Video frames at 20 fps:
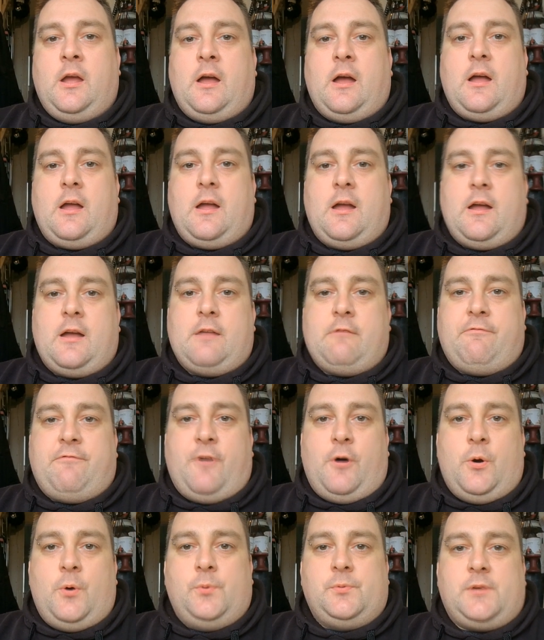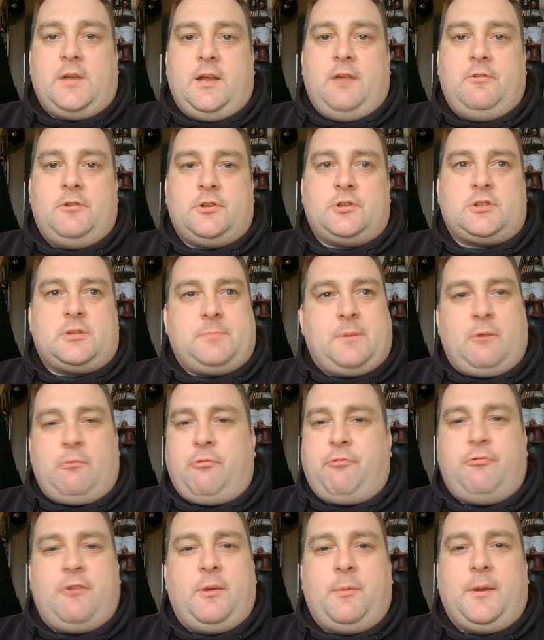I phoned hearing dogs about
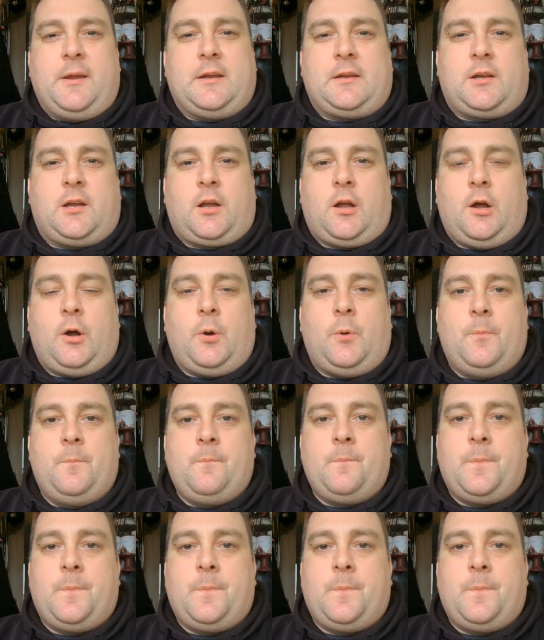three week ago,